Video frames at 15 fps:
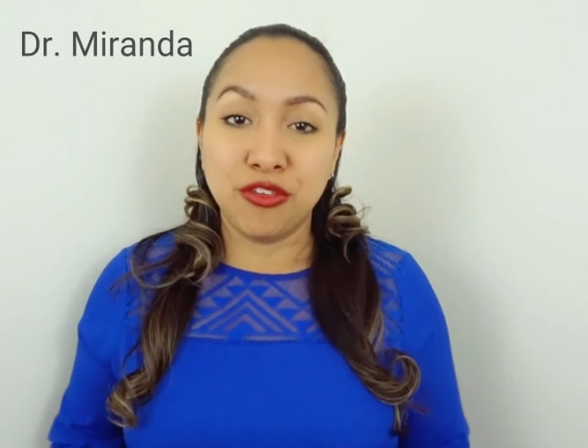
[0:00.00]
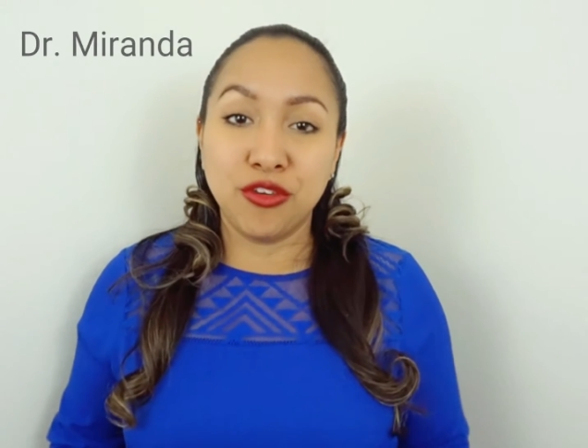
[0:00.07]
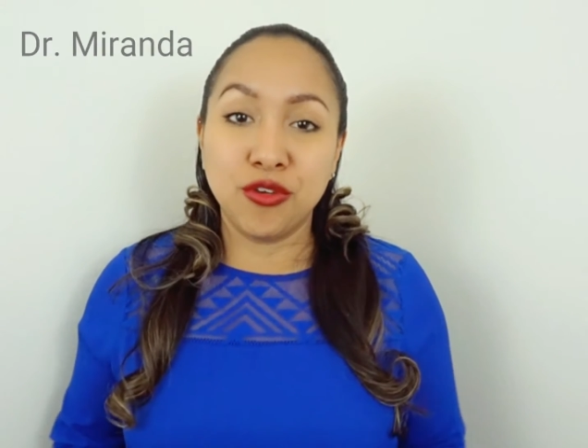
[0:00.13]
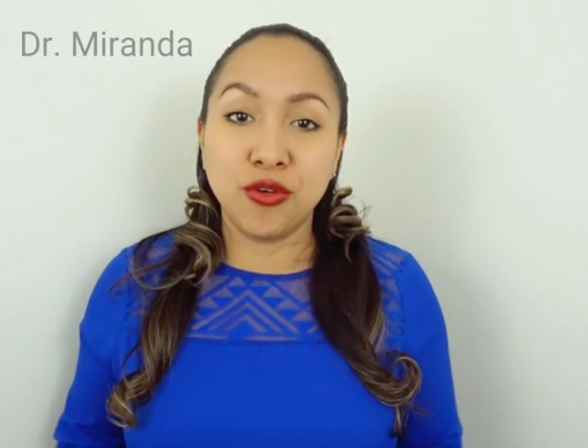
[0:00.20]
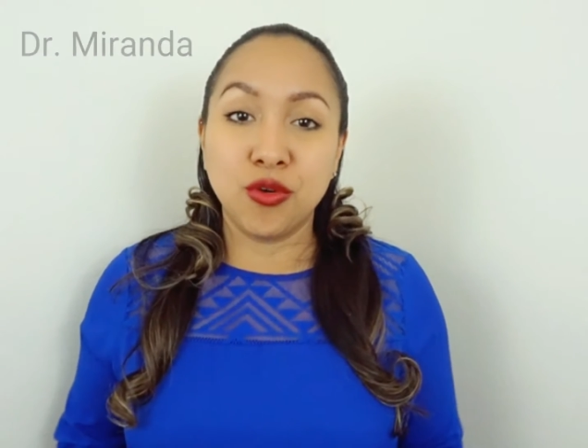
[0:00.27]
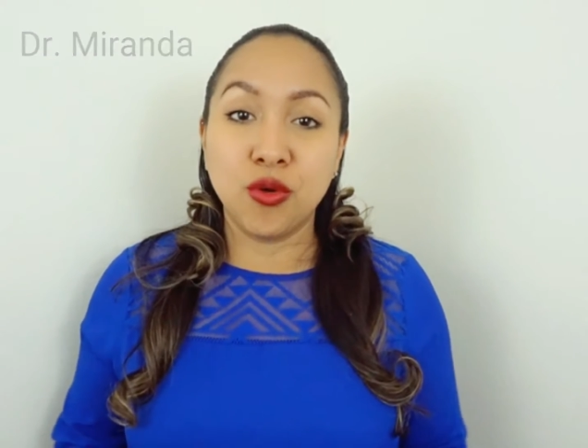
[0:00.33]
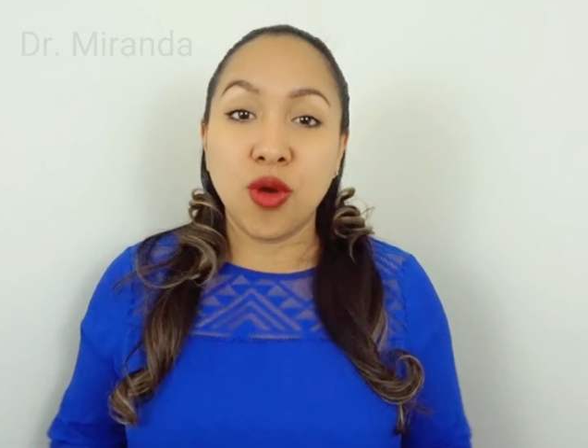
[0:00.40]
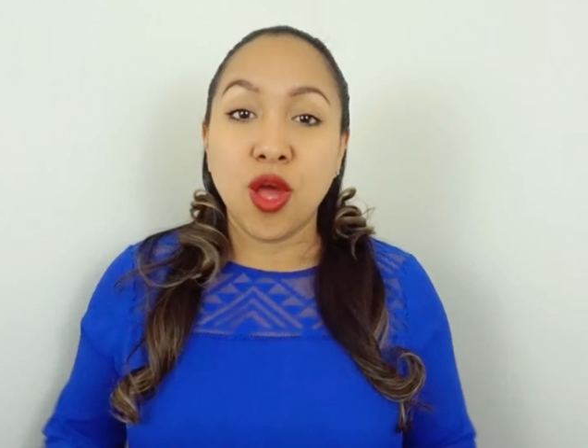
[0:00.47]

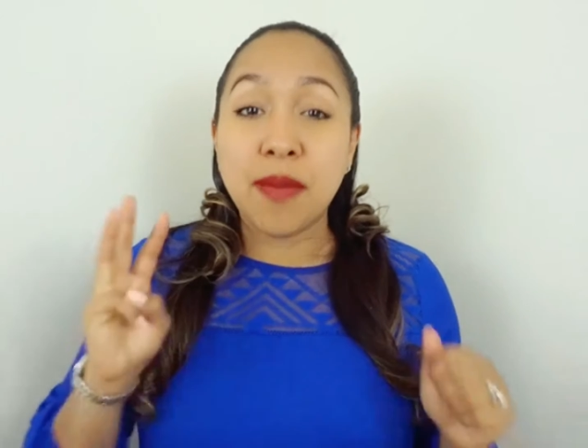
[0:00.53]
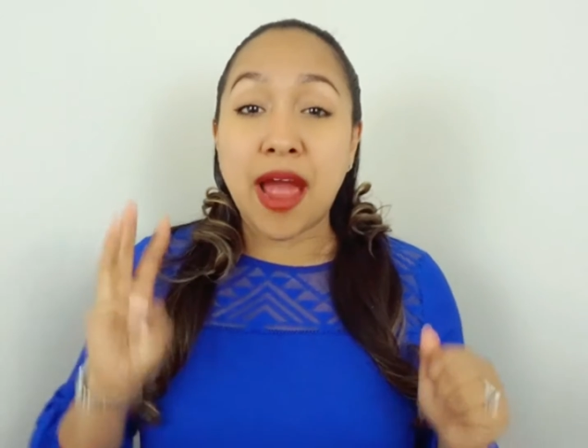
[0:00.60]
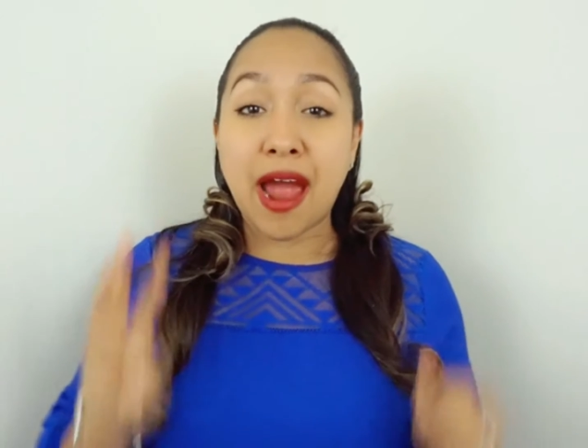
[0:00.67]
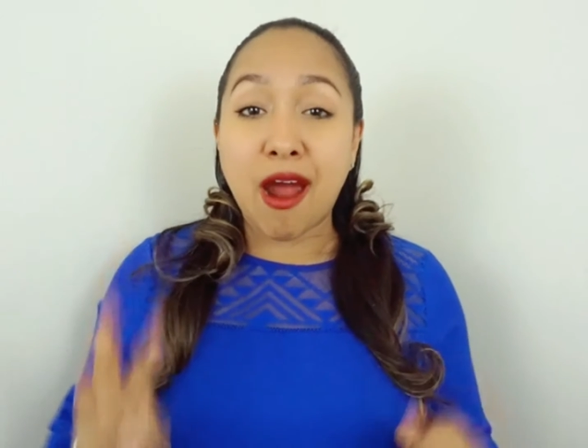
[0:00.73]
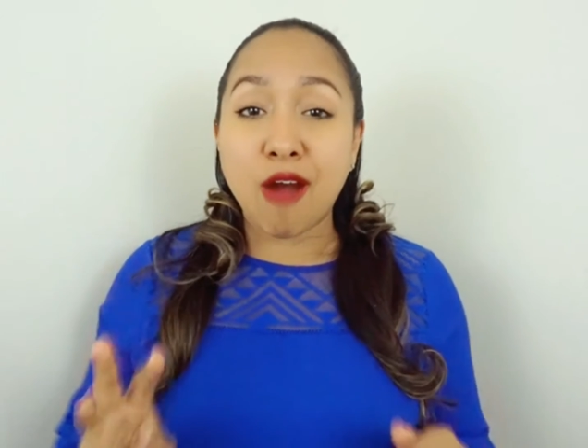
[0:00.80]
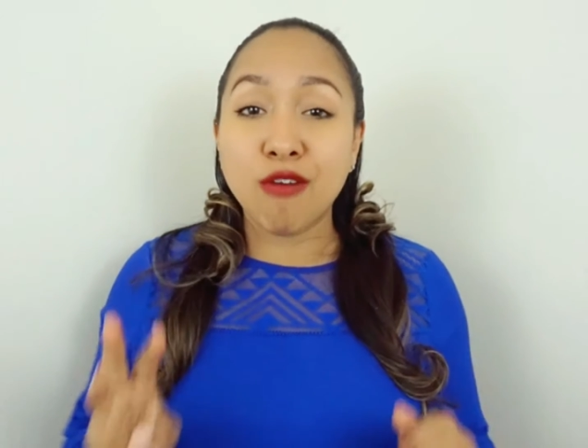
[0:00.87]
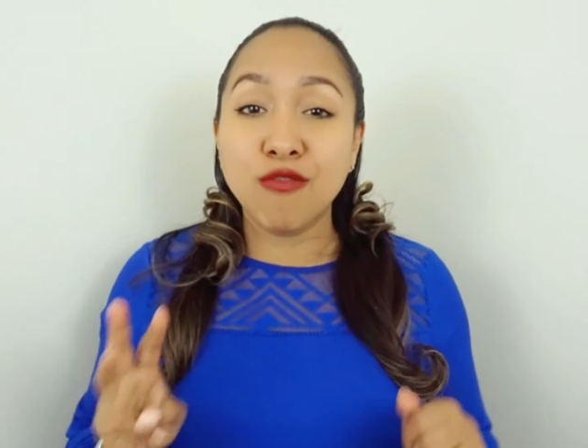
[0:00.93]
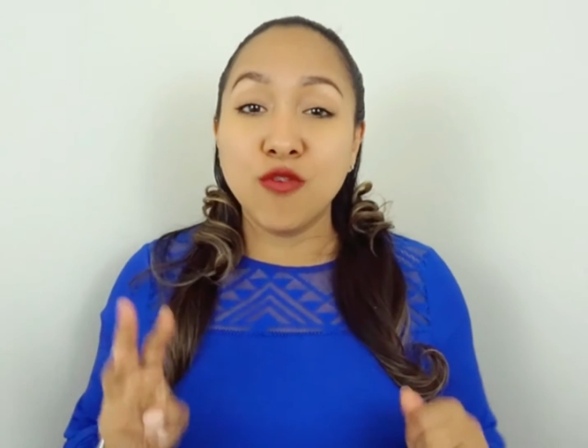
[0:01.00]
you
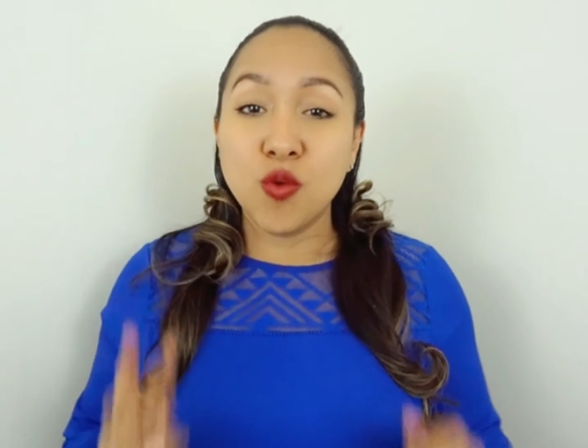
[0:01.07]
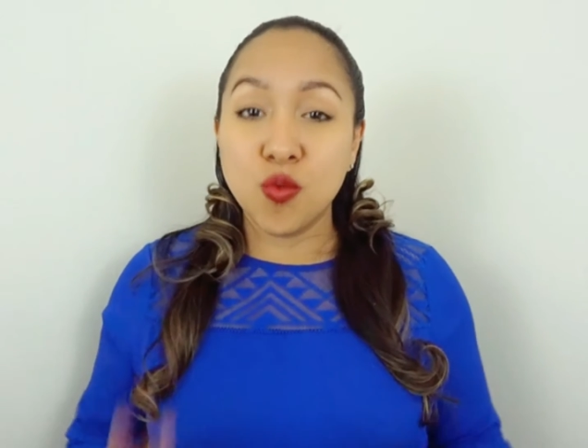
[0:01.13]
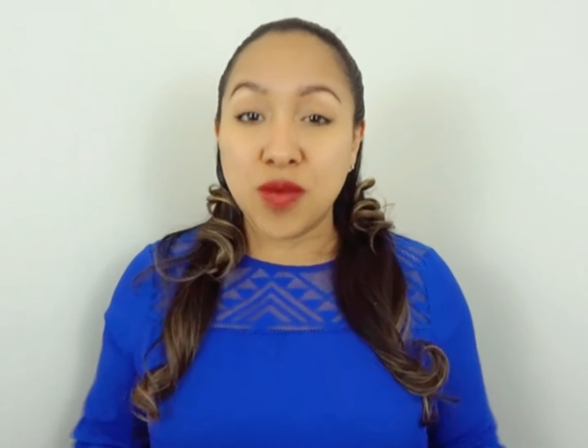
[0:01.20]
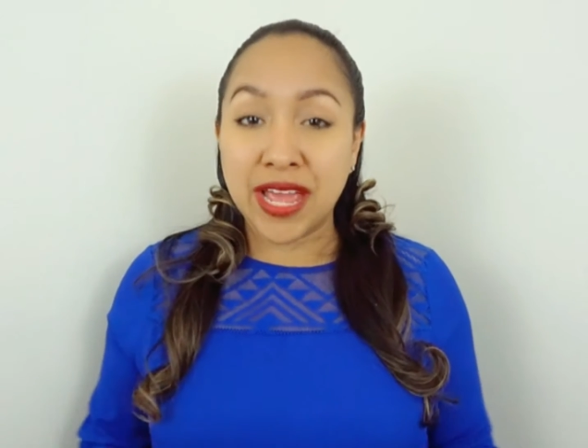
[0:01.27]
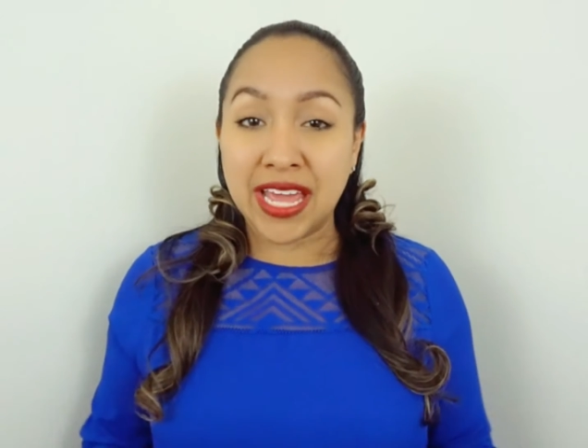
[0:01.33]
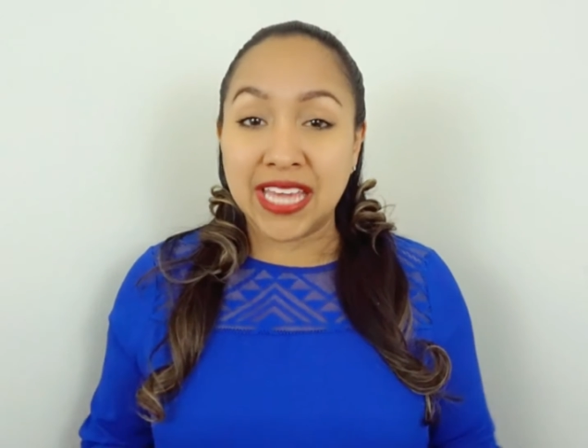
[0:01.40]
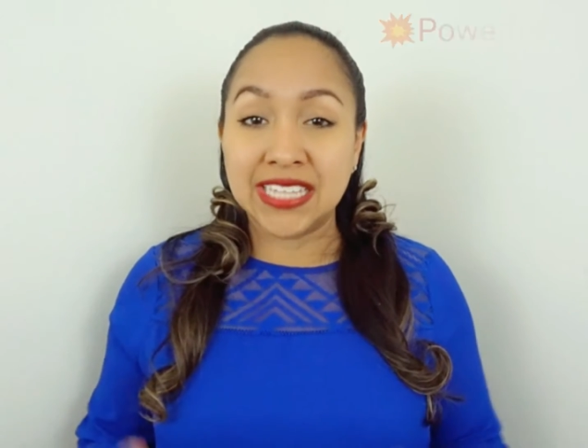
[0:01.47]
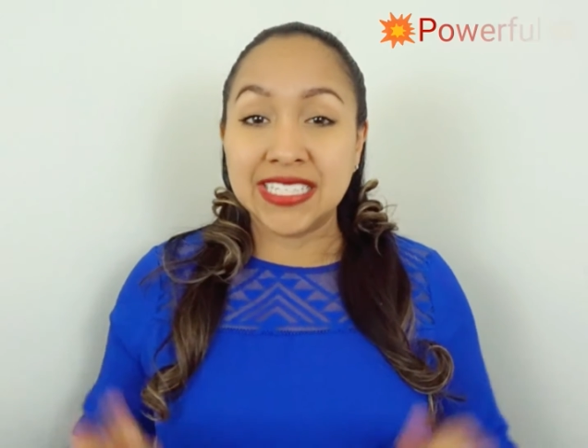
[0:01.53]
powerful
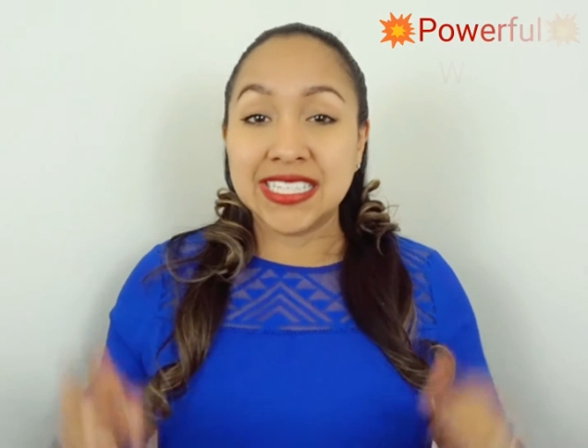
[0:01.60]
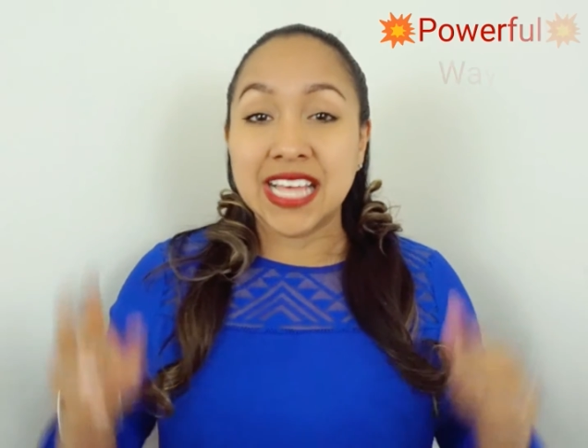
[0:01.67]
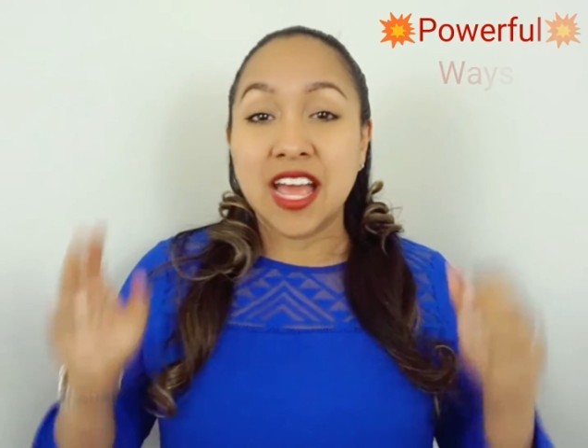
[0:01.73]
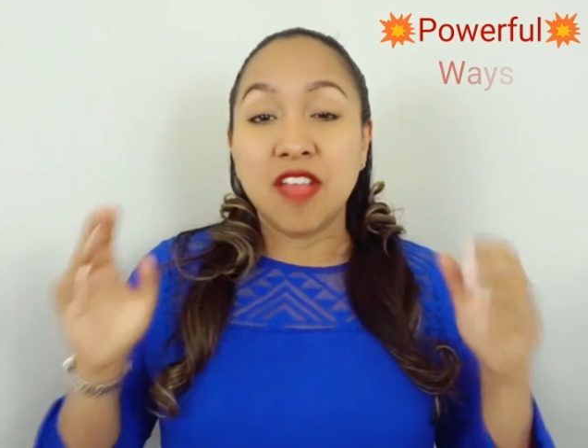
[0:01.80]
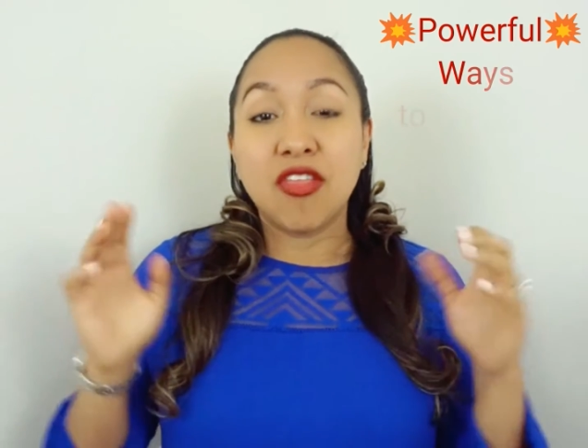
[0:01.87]
ways